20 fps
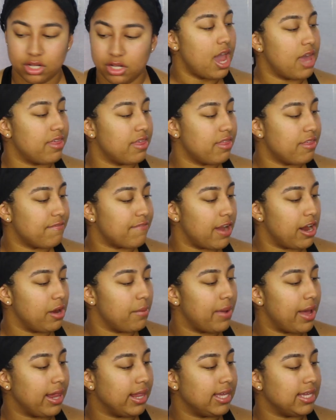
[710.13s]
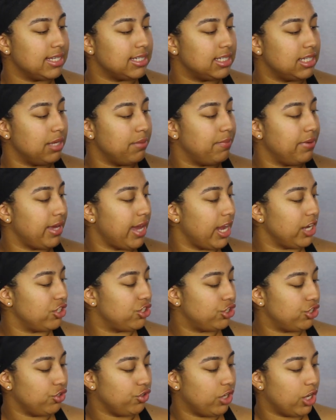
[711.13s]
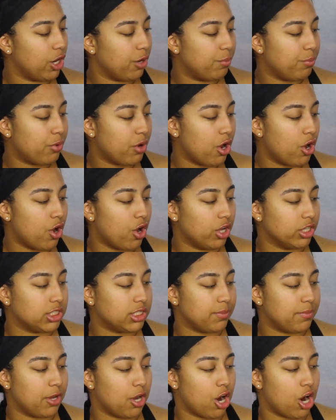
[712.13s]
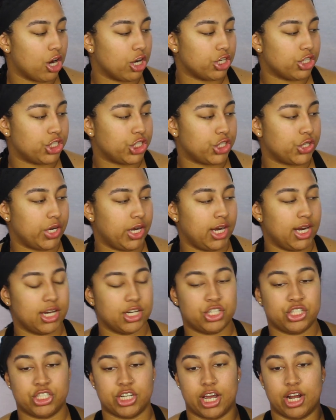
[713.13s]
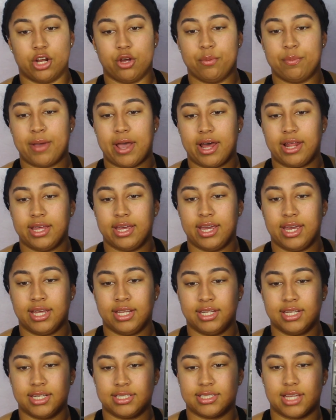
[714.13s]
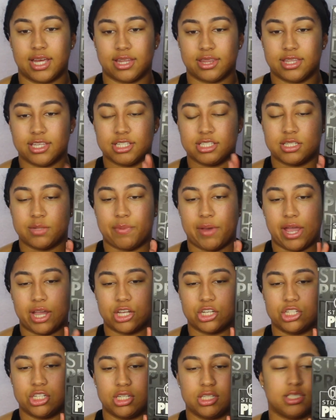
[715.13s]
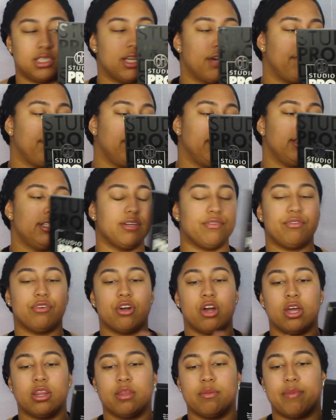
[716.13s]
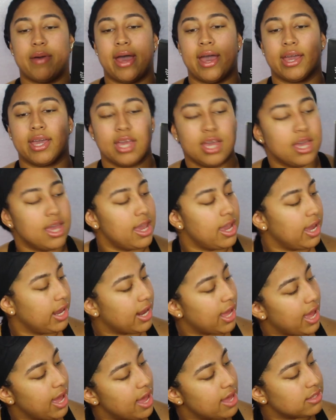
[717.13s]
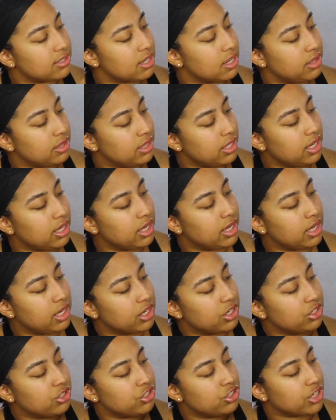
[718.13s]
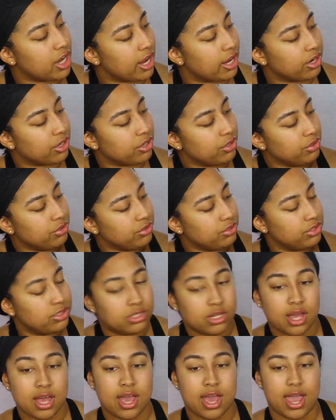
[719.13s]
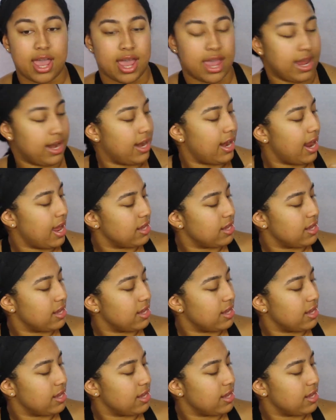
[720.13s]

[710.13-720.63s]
And then the final palette is the BH Studio Pro Ultimate Artistry Shadow Palette. It looks like this. The packaging is definitely different on the back. It has the shadows and it